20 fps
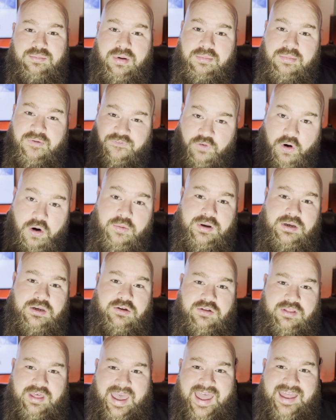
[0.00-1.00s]
But before we
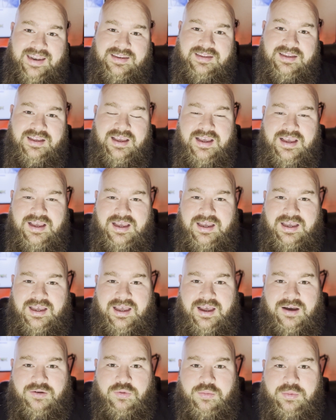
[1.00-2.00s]
do that,
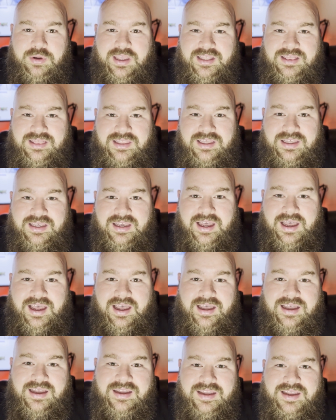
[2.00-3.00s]
when we get
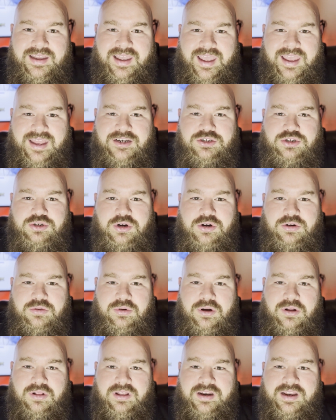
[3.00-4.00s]
the intro
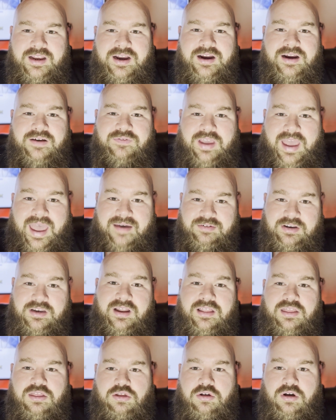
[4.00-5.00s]
rolling here, if you haven't
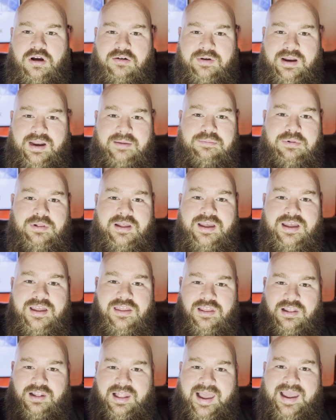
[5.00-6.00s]
done so already,
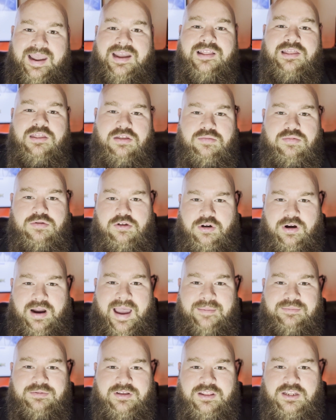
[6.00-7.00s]
please like and
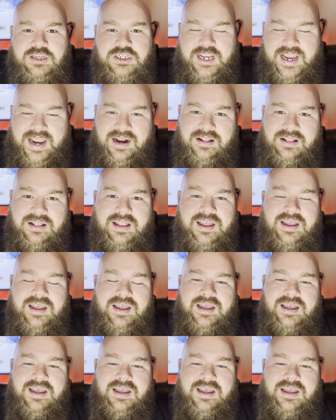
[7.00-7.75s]
subscribe to the channel.